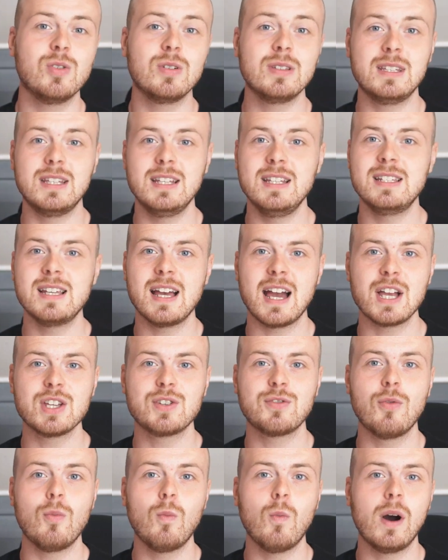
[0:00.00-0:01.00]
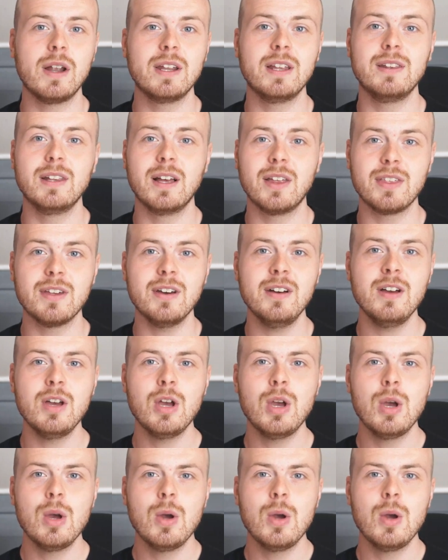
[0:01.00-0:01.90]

or detach from one another,